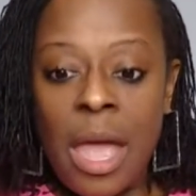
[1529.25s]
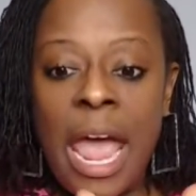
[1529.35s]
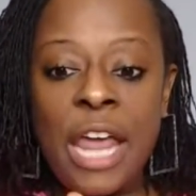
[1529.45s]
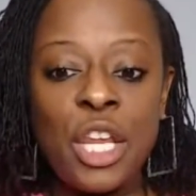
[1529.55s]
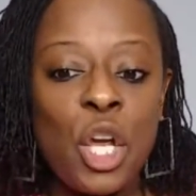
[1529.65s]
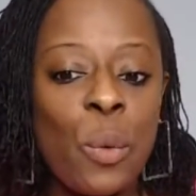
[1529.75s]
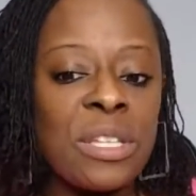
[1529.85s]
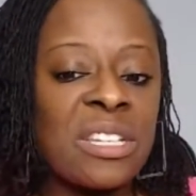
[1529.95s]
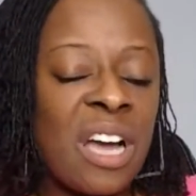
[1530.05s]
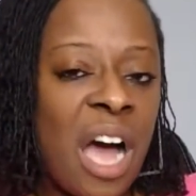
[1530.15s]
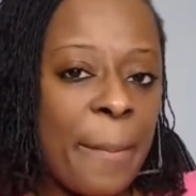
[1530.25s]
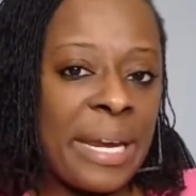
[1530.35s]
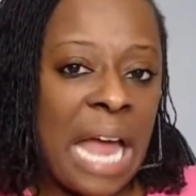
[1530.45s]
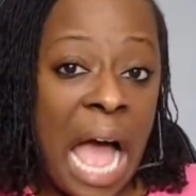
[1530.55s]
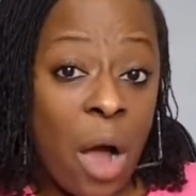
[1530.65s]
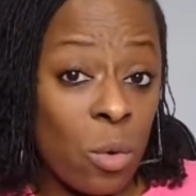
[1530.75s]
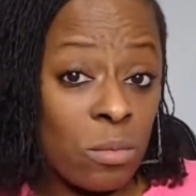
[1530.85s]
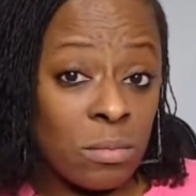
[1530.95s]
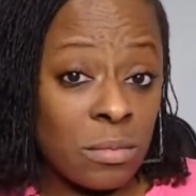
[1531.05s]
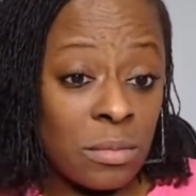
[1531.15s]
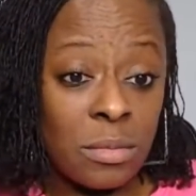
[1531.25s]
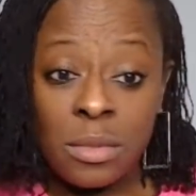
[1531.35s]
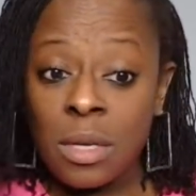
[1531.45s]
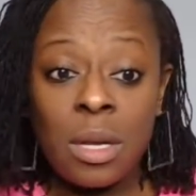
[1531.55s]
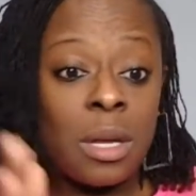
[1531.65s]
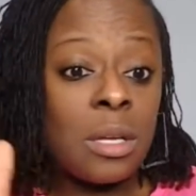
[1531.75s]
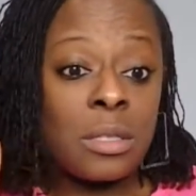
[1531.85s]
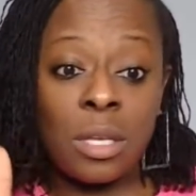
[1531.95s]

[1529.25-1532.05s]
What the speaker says: and you was coming out to